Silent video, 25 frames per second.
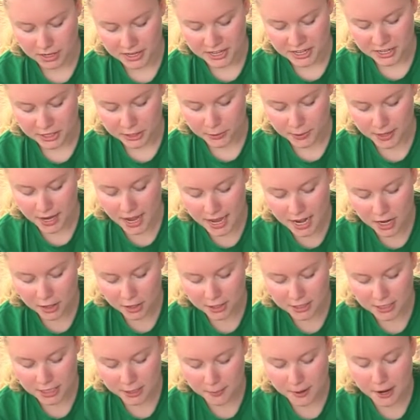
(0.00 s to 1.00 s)
So it kind of
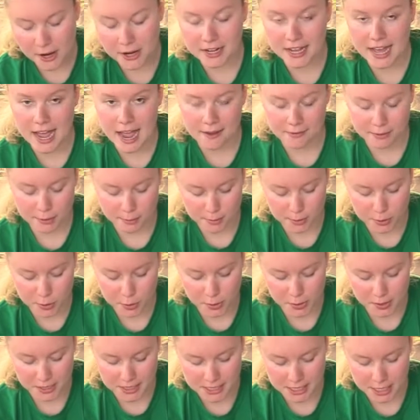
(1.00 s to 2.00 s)
looks like we already have some
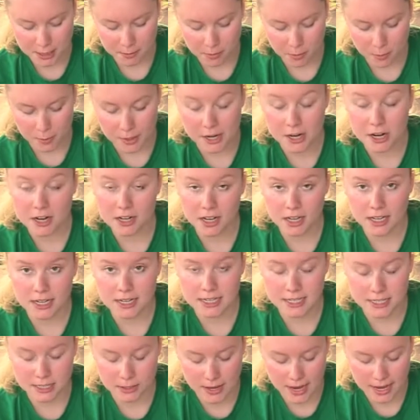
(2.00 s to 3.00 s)
soil in there, but we are going to
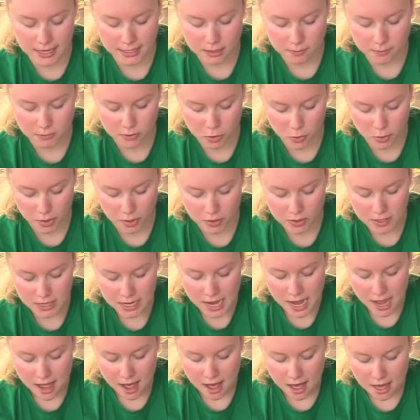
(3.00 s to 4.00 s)
still add some soil.
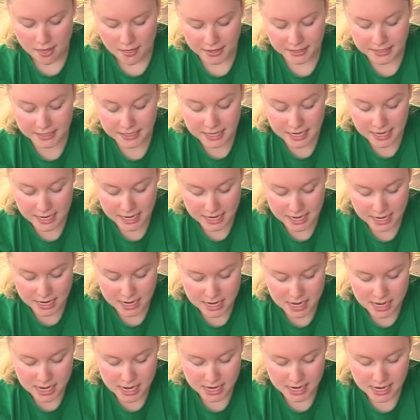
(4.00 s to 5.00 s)
The tea,
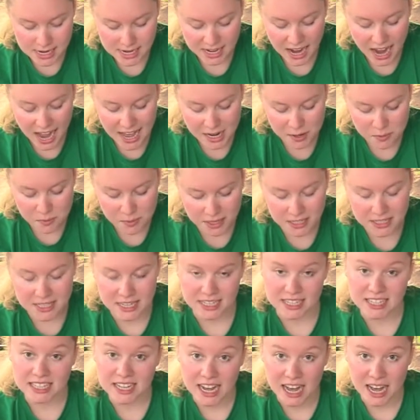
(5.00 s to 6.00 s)
it kind of works
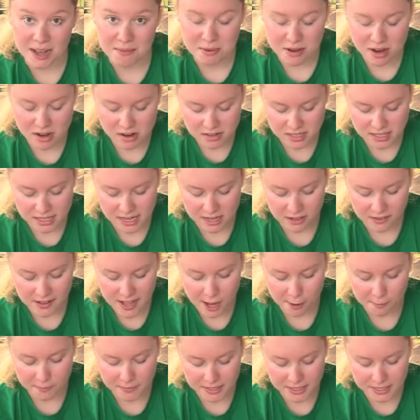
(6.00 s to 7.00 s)
like compost and it'll
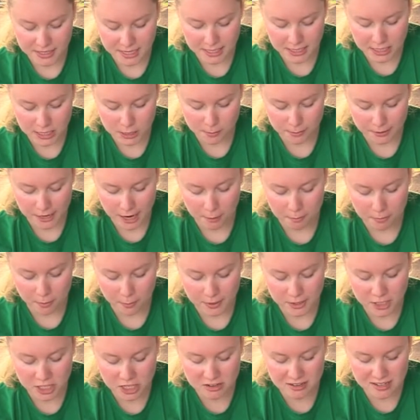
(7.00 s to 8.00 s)
help the seeds sprout, but we
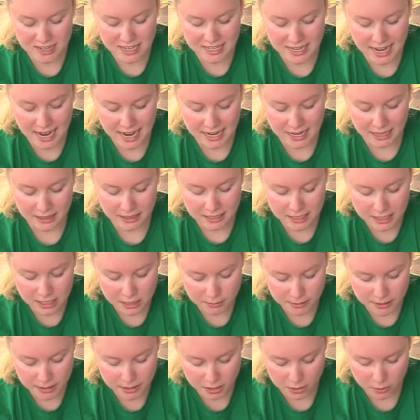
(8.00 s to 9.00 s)
do need to add a little
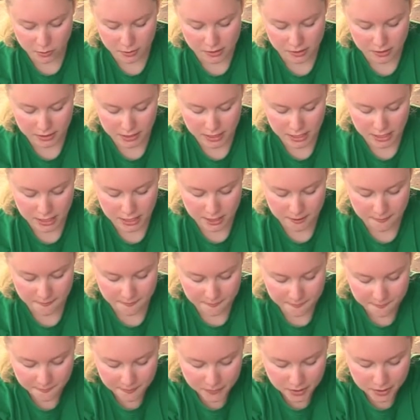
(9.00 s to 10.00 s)
bit of soil in here.
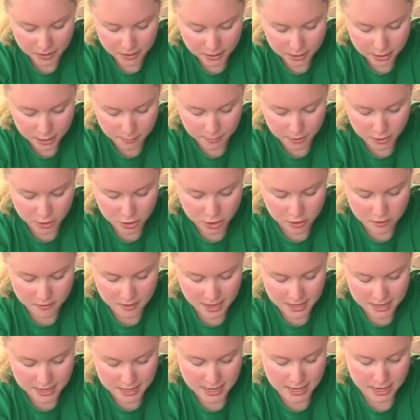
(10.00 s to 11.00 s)
So I'm going to show you
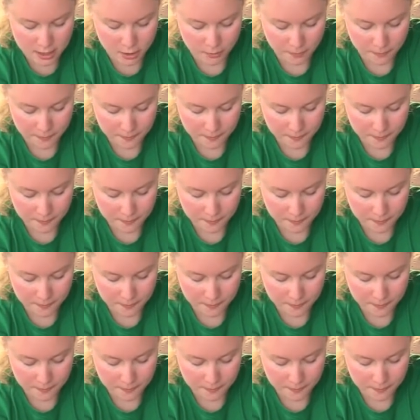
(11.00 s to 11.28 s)
that now.